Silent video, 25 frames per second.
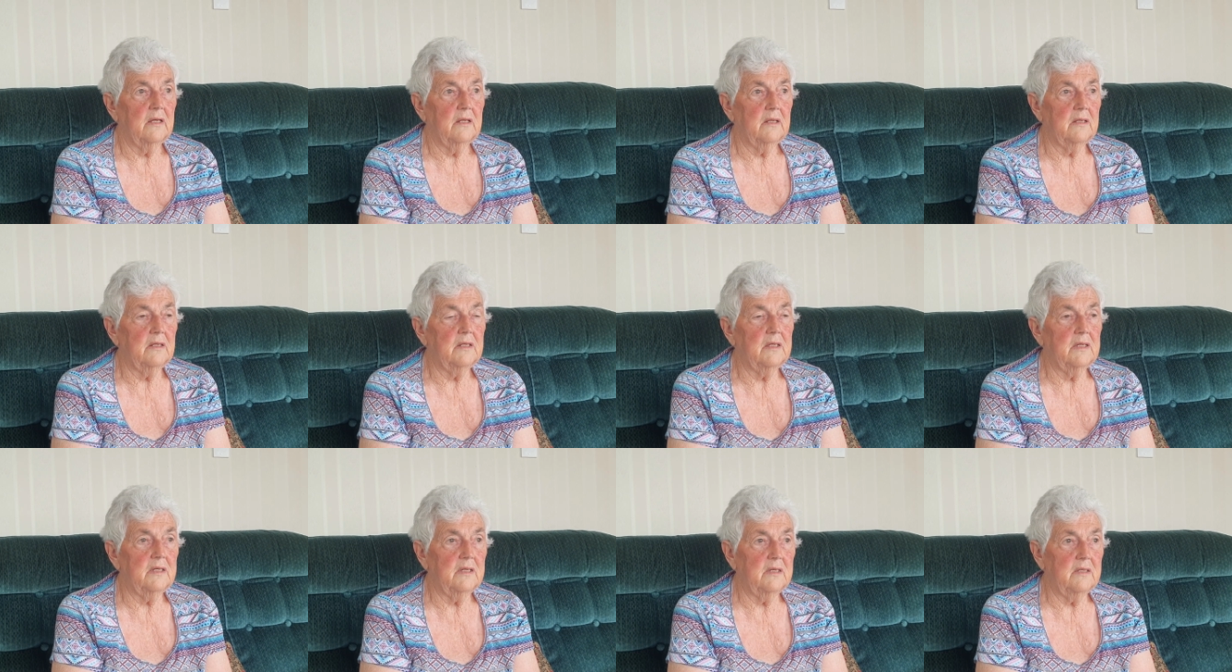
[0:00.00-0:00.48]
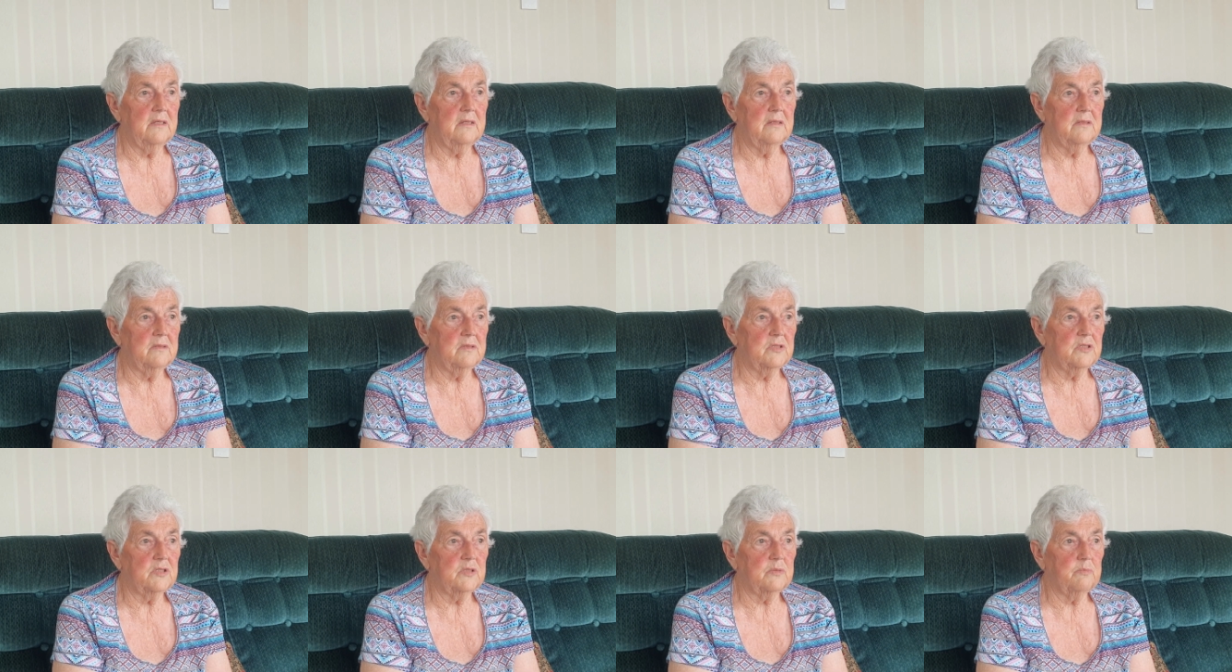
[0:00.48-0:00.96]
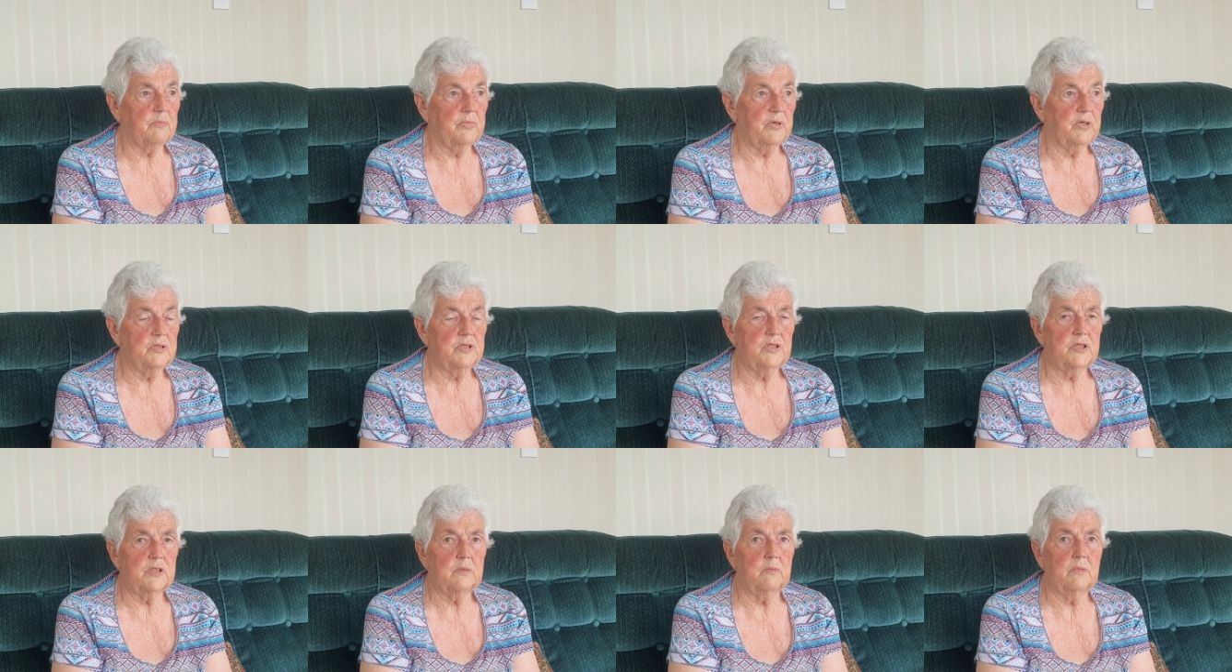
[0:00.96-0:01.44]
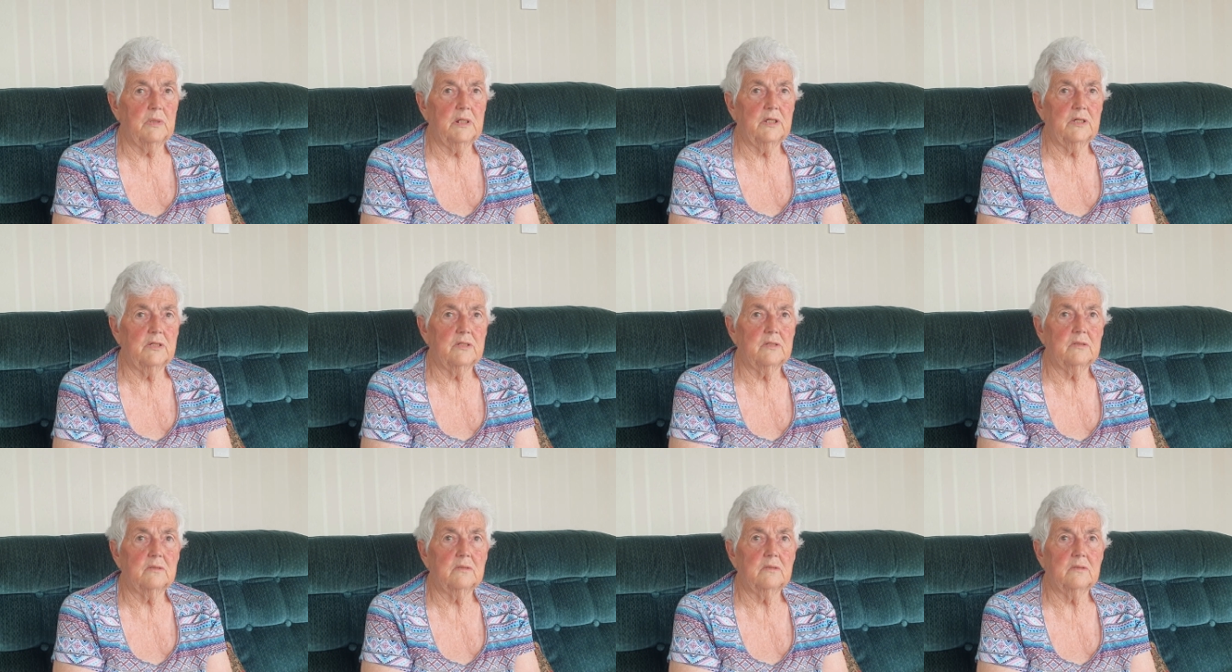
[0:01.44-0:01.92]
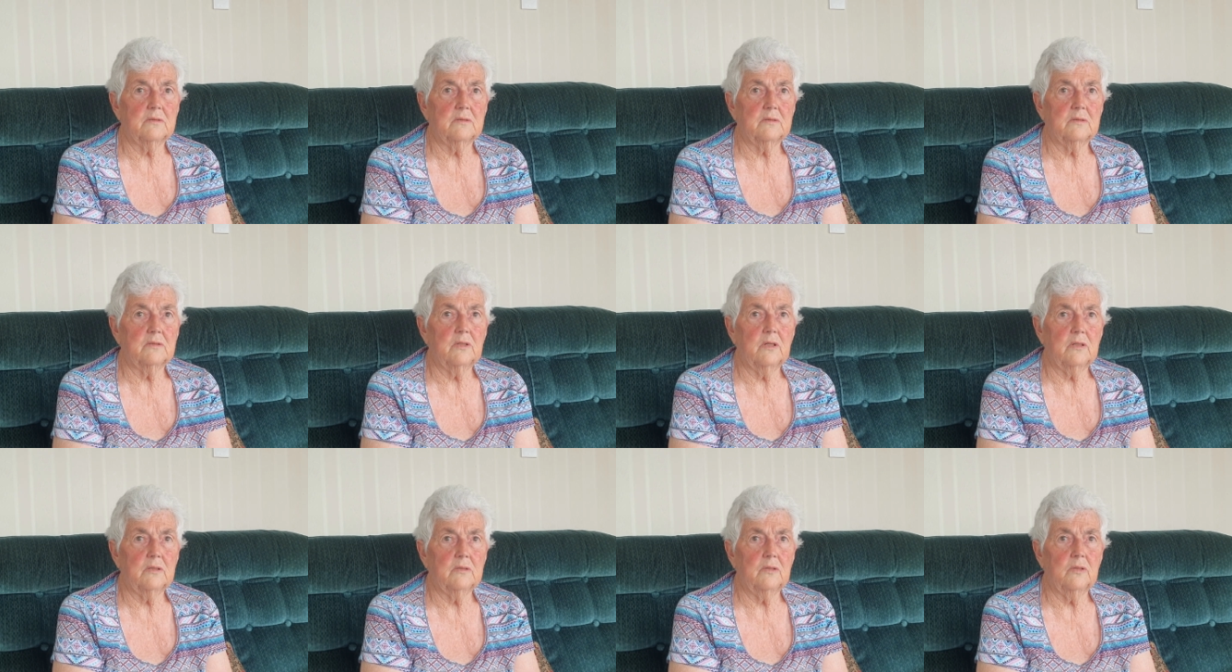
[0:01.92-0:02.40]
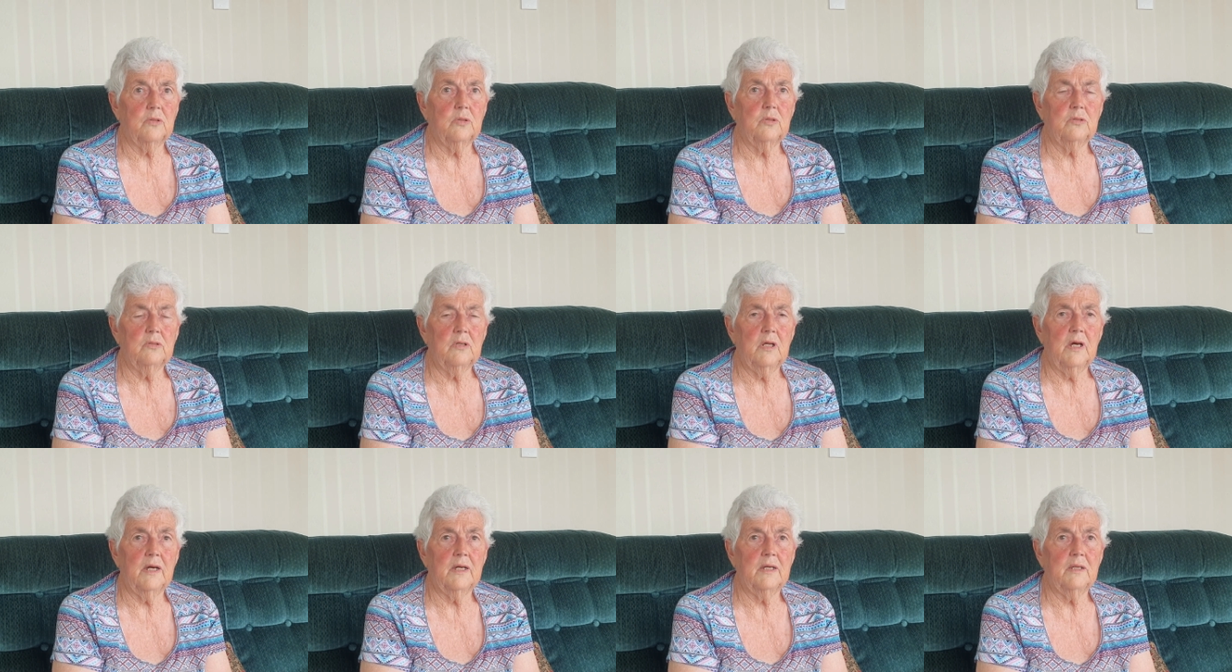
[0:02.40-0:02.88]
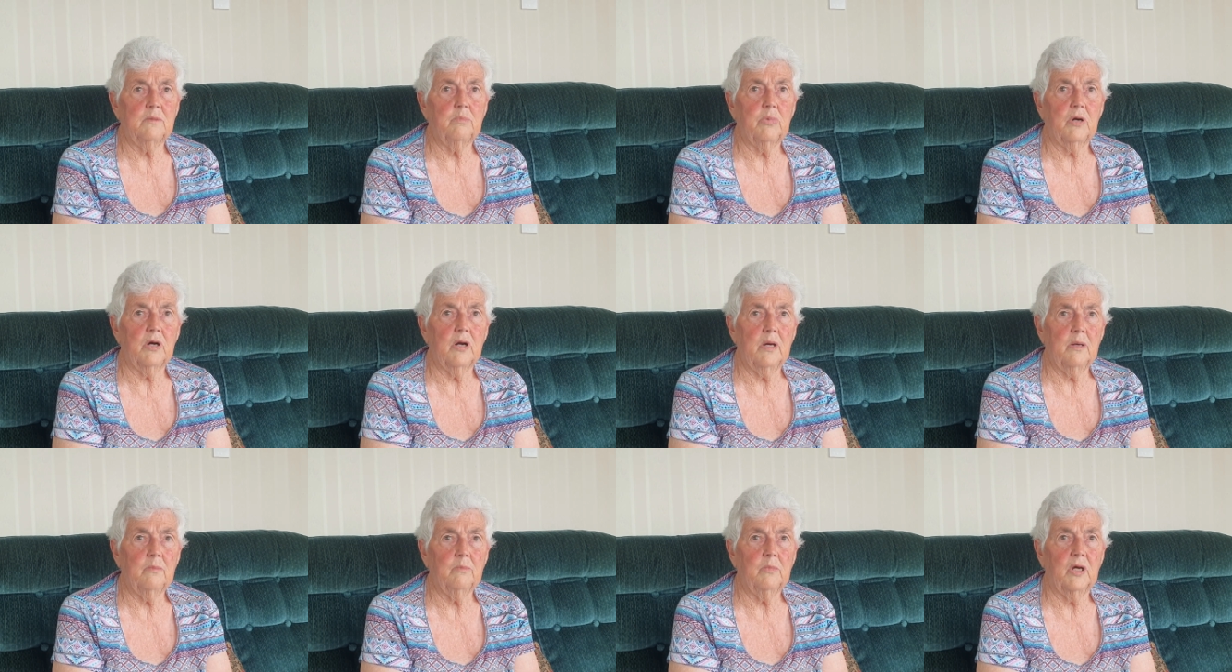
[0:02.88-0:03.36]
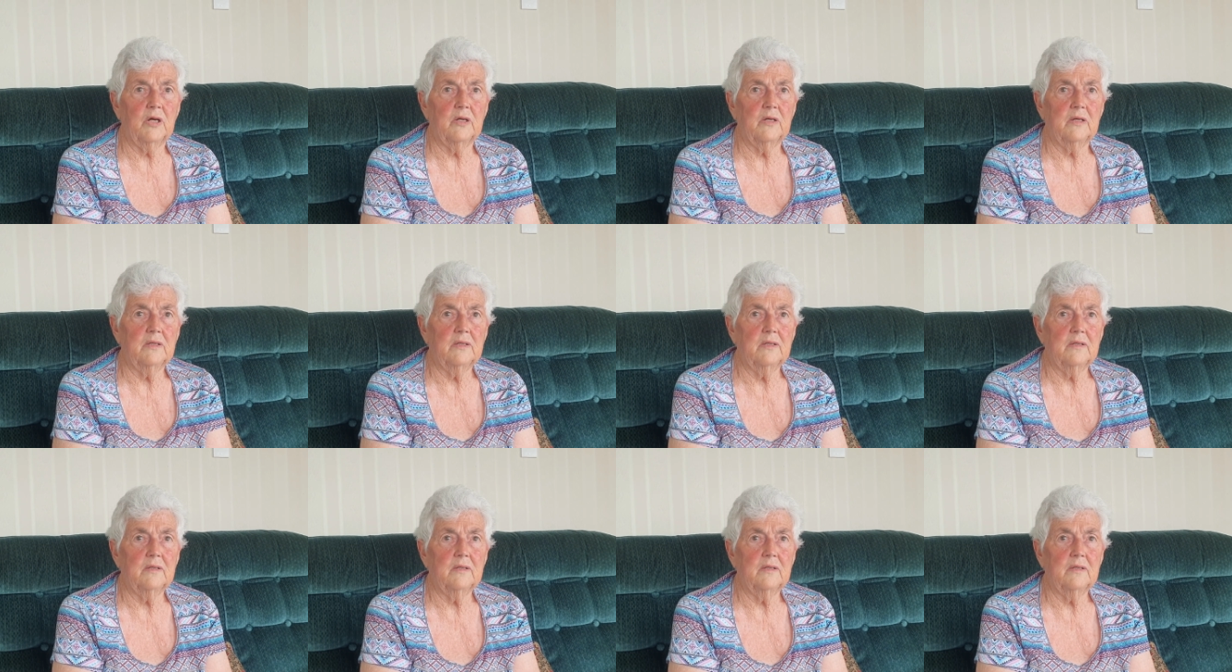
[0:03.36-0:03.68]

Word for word: Lee is principal at Hoon Hay Primary.